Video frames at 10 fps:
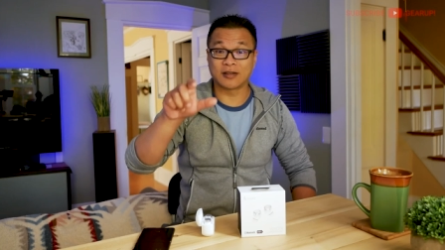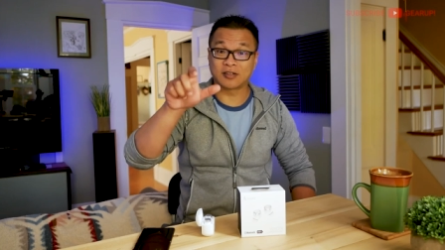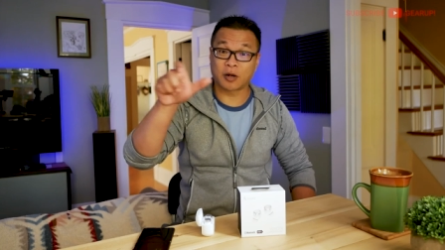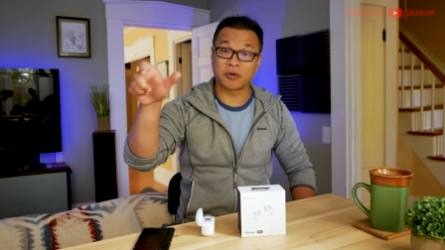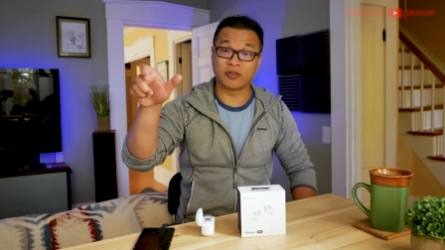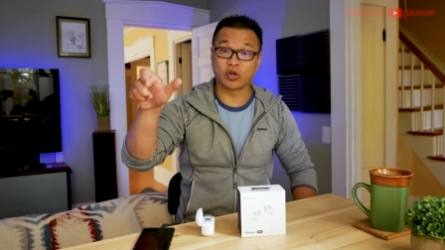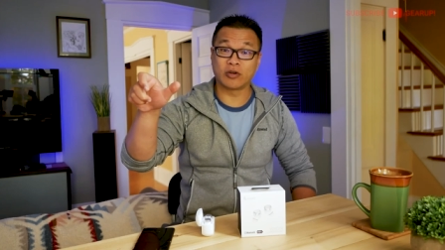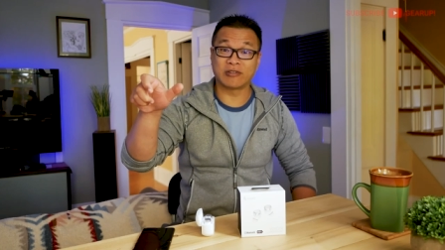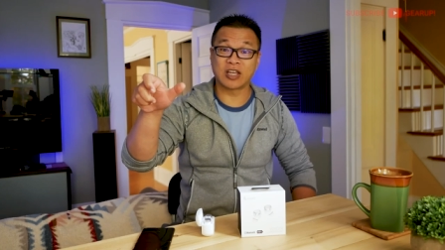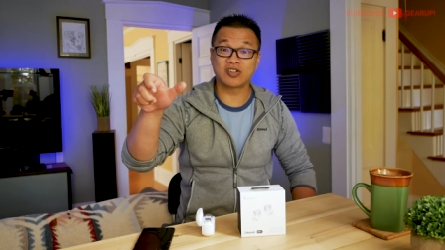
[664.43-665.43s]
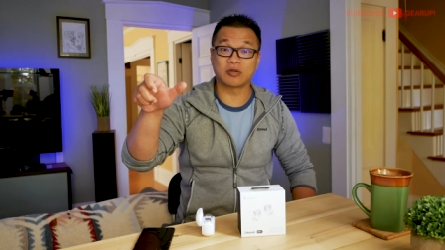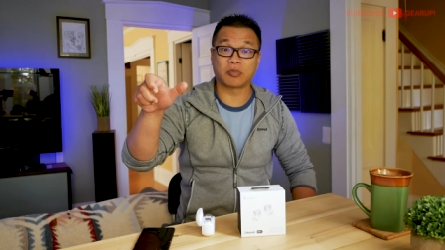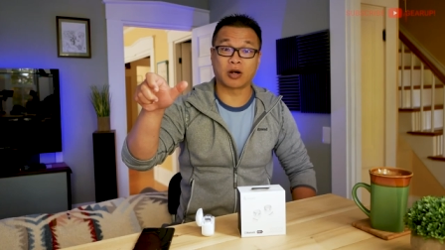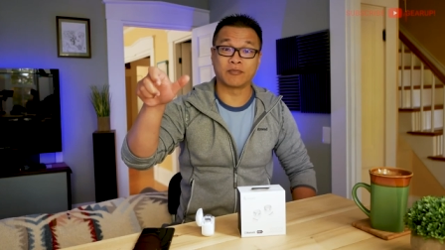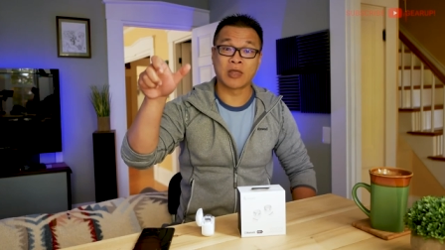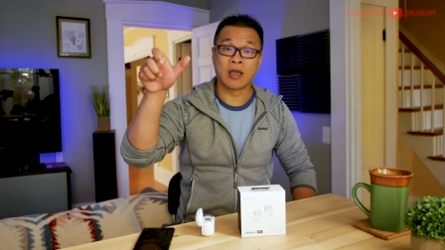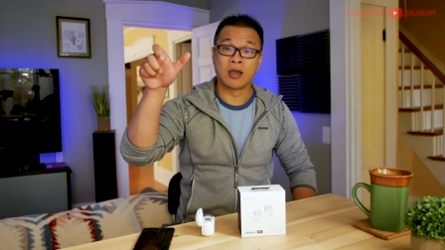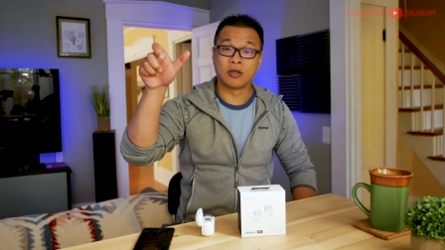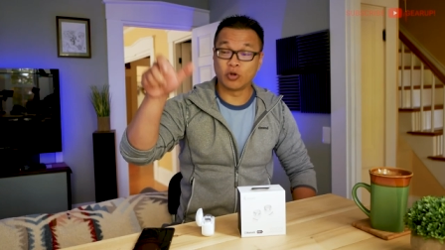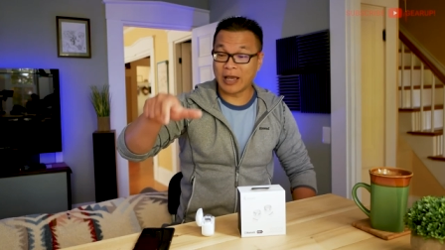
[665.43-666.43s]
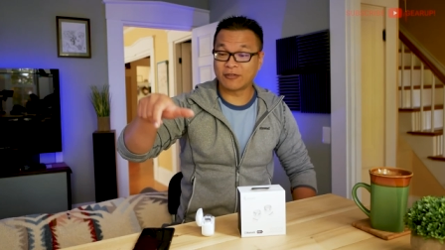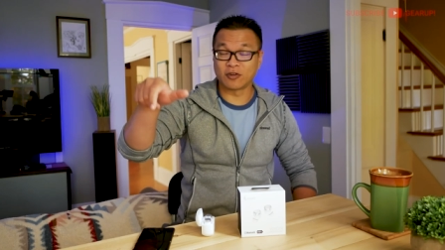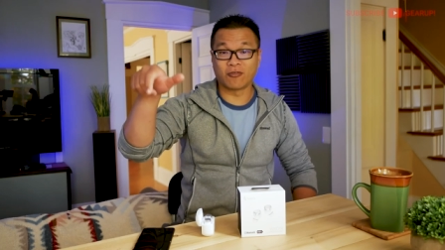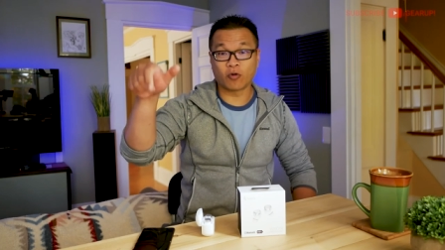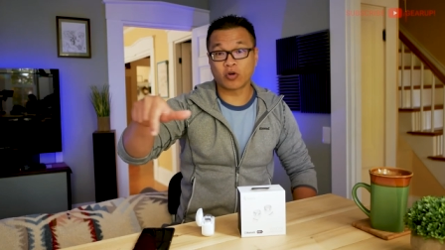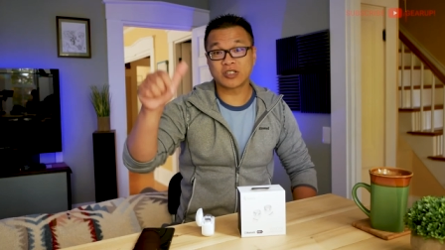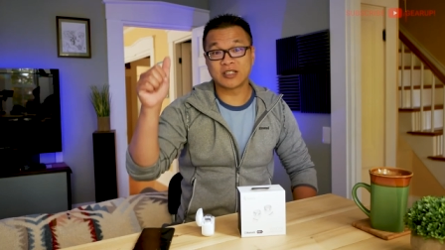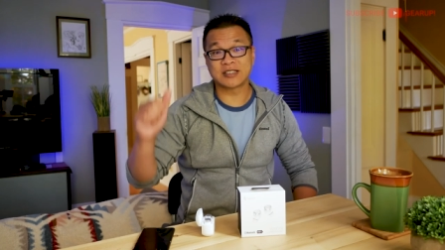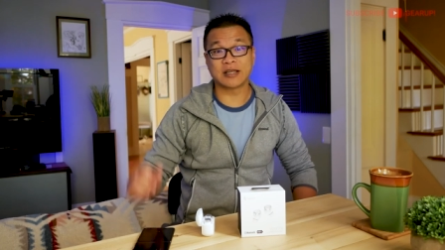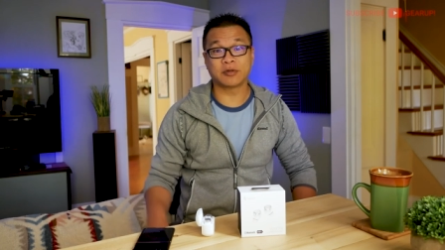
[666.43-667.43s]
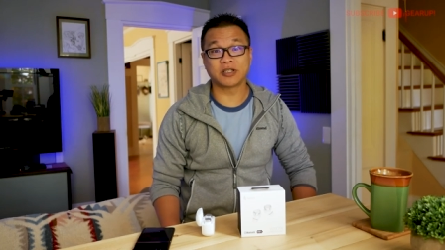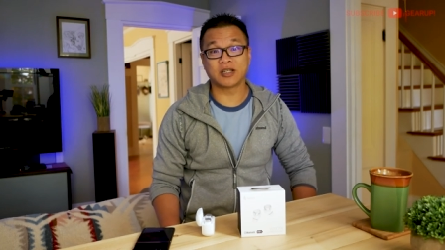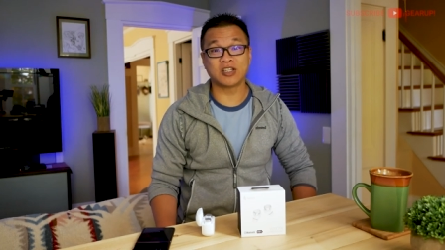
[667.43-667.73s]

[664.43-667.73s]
the top of your notification bar. You have to force disable it